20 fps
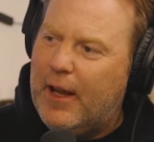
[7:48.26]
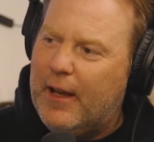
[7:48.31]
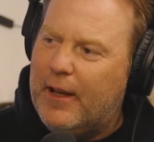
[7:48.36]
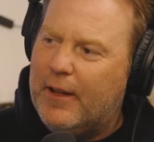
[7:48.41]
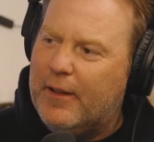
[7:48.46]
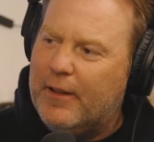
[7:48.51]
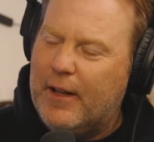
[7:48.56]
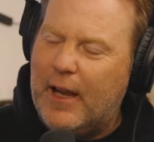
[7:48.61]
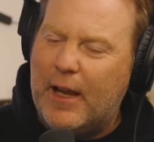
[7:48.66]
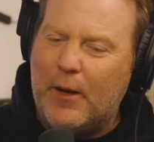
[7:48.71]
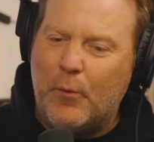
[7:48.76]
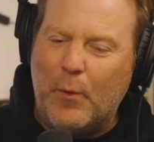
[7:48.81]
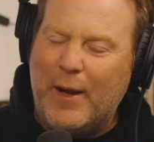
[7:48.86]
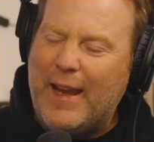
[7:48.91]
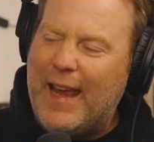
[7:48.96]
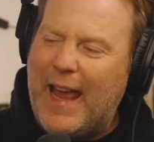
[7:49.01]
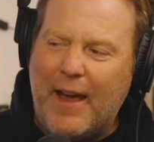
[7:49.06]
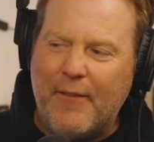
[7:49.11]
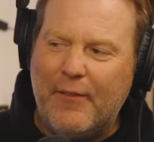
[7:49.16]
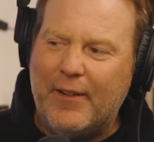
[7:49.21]
and
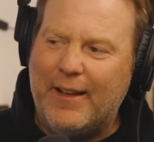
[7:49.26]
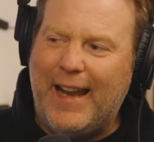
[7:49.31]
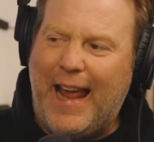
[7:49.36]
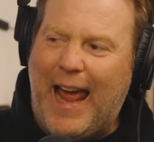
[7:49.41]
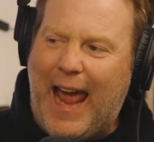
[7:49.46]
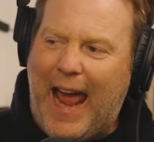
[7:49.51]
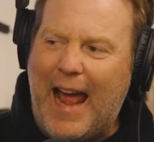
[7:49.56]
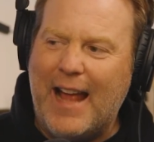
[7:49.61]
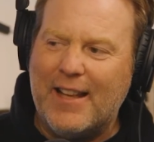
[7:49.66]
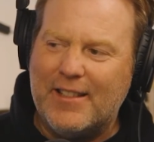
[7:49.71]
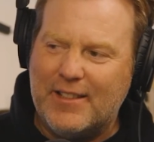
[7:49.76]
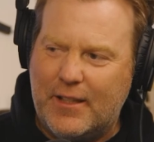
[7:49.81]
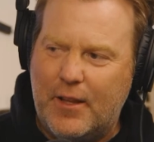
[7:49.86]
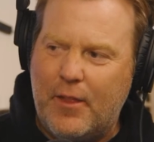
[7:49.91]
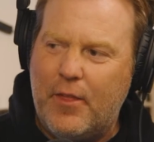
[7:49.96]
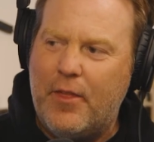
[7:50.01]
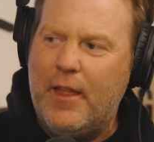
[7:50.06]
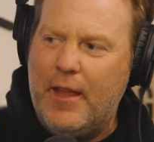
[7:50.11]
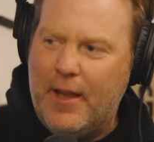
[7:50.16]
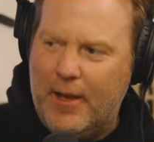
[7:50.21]
we haven't
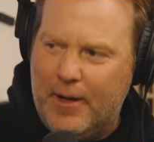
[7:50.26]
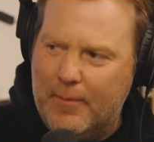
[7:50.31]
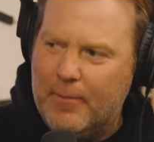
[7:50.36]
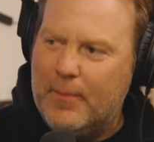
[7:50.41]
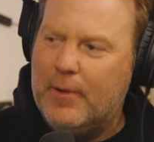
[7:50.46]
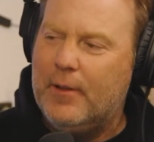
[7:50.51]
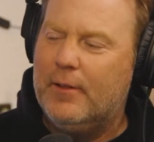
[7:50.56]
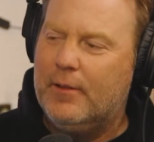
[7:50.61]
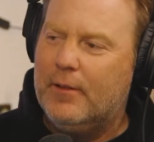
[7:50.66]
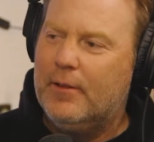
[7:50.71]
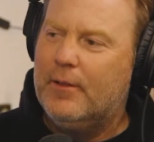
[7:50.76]
asked them